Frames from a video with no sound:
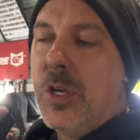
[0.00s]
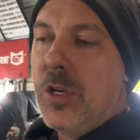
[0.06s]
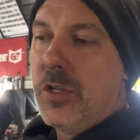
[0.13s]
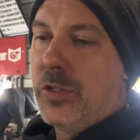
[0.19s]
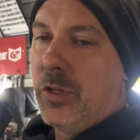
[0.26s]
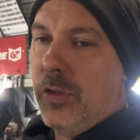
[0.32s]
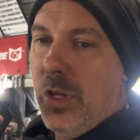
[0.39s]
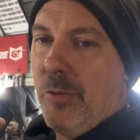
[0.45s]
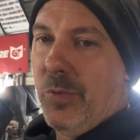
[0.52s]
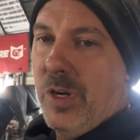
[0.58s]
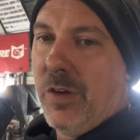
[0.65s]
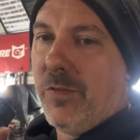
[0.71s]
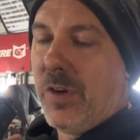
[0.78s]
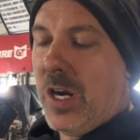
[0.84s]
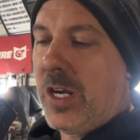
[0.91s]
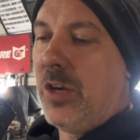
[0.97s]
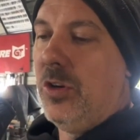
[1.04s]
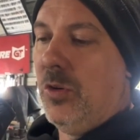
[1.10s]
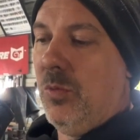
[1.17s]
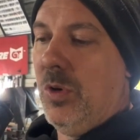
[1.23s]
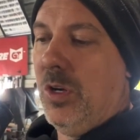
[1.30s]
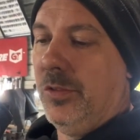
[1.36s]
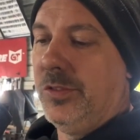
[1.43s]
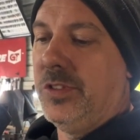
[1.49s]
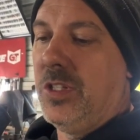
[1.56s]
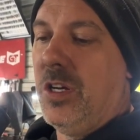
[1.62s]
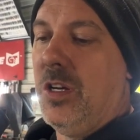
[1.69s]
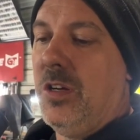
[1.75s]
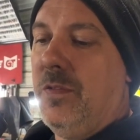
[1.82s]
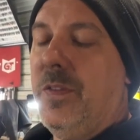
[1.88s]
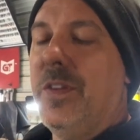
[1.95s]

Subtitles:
so that whenever I go to weld stuff,